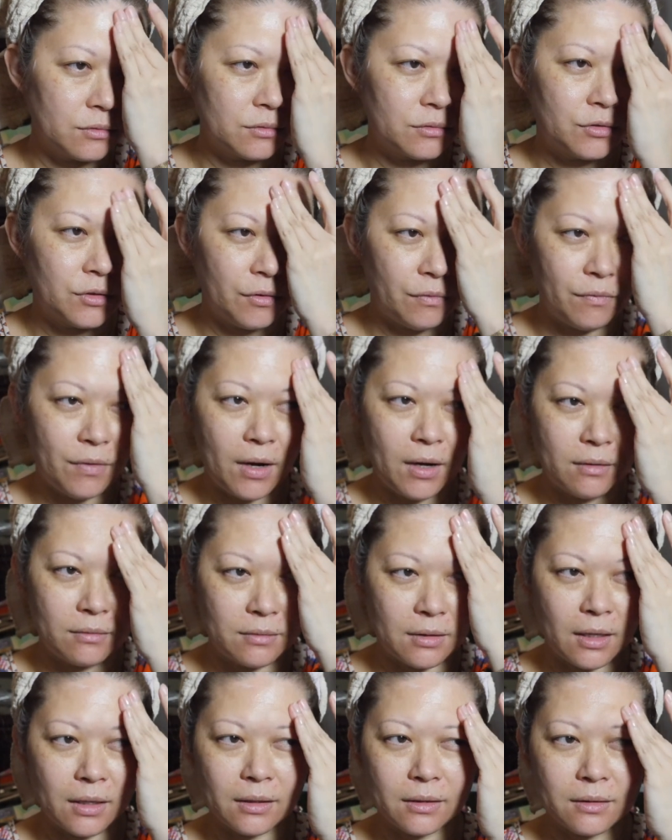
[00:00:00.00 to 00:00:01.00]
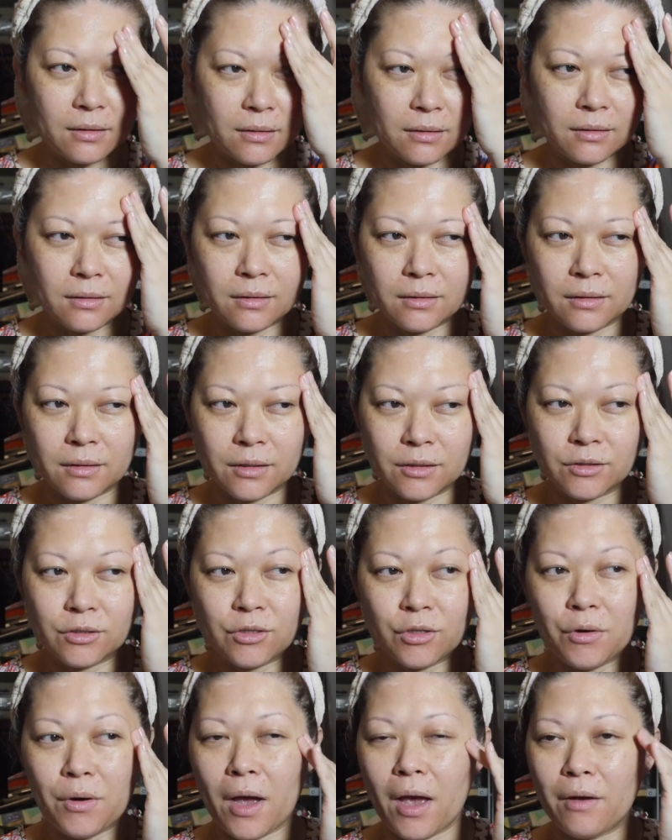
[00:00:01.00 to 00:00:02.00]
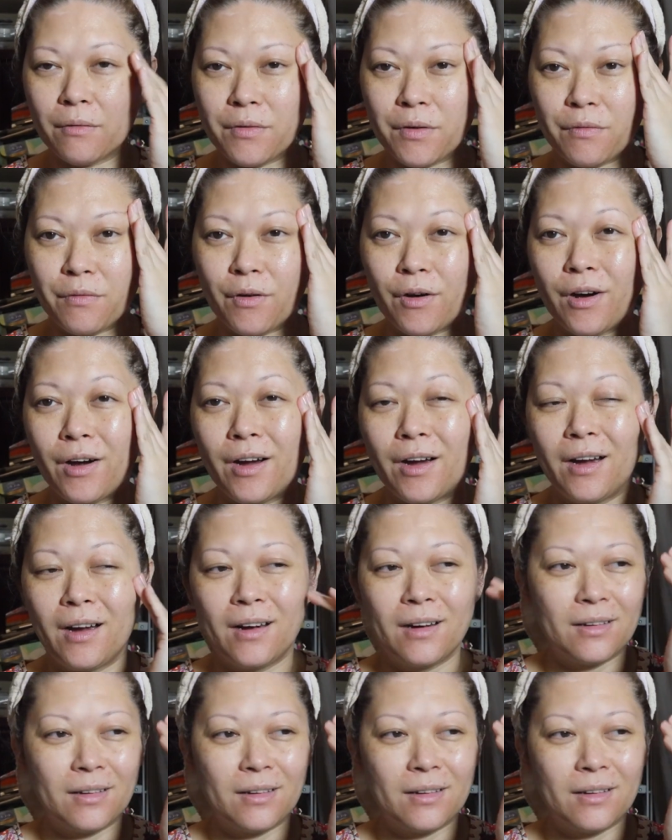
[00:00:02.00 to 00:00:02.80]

She found like it's too heavy for her.